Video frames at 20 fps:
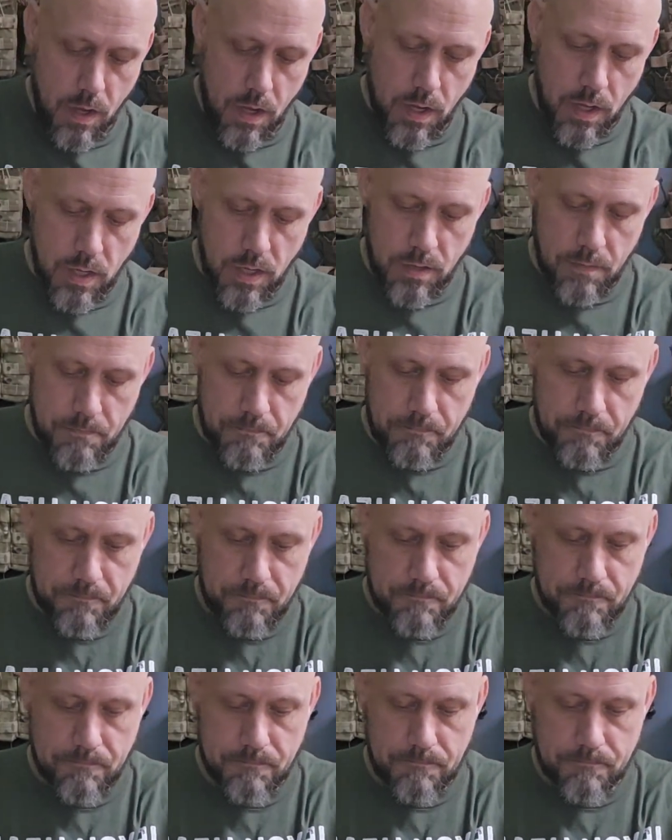
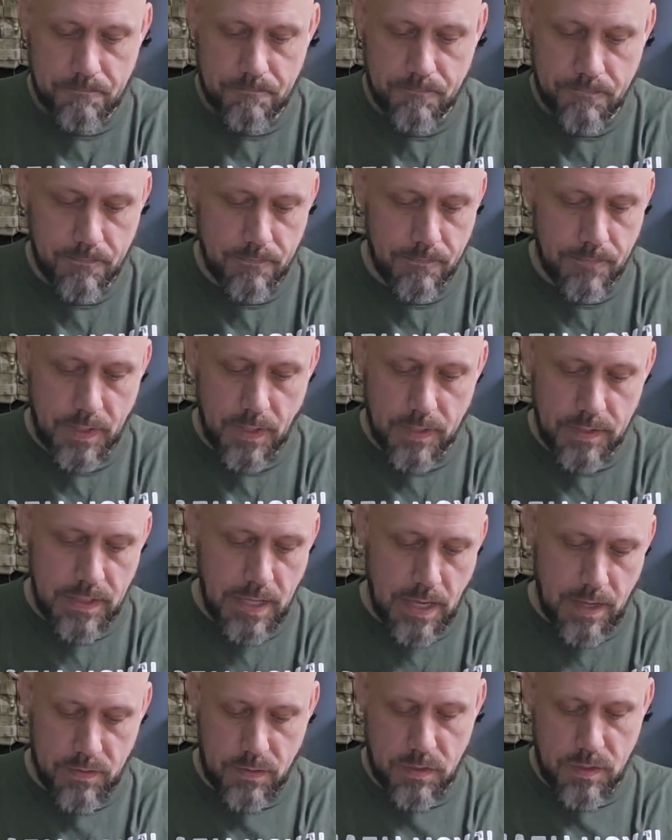
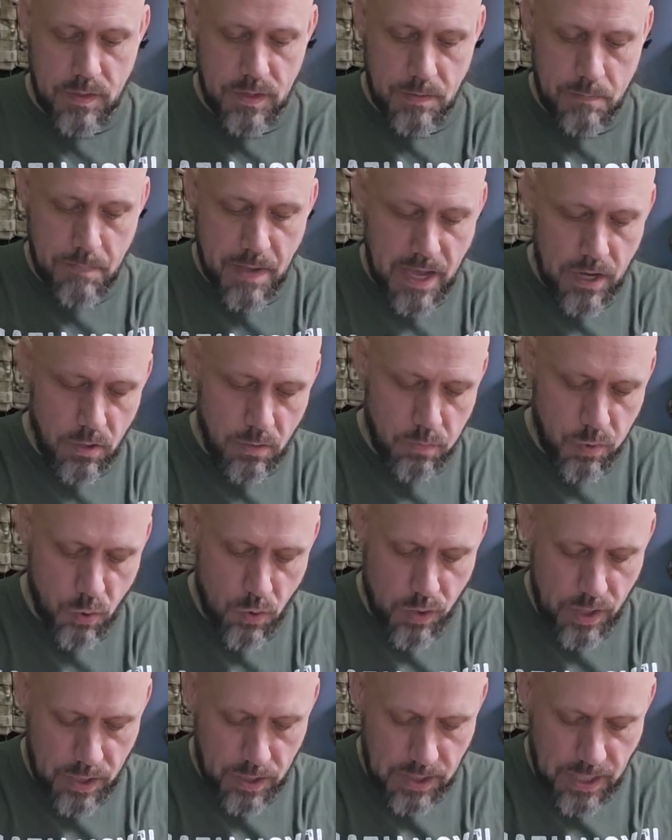Yeah, the battle
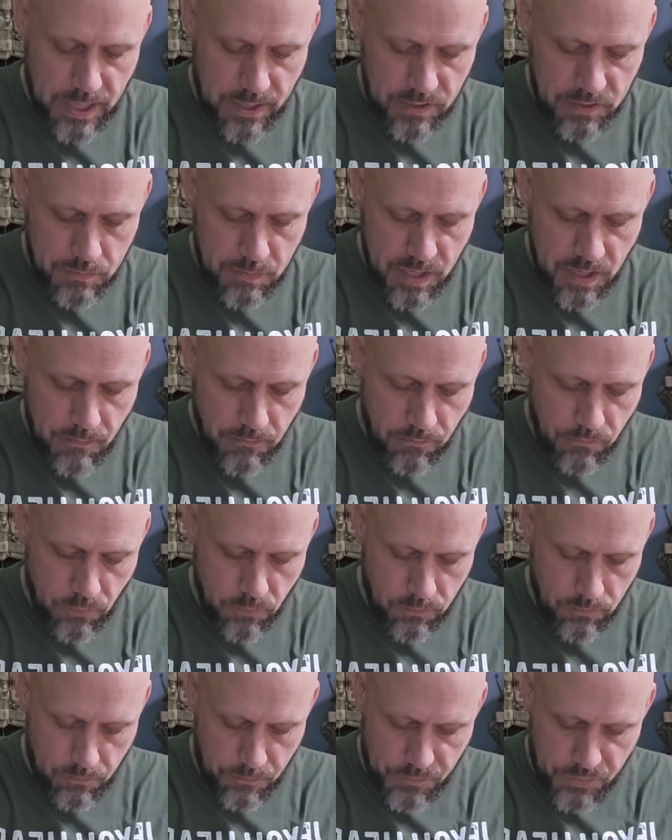board allows me
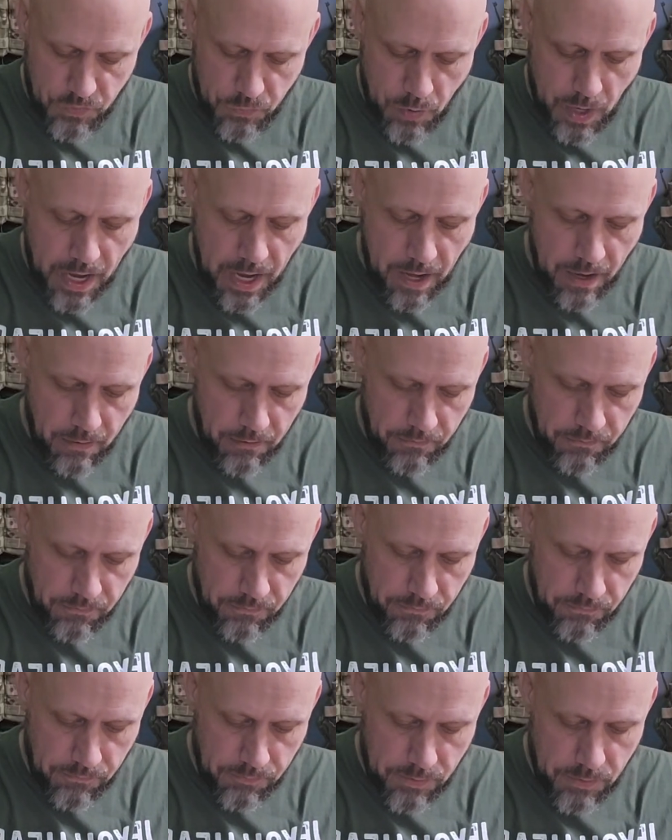to have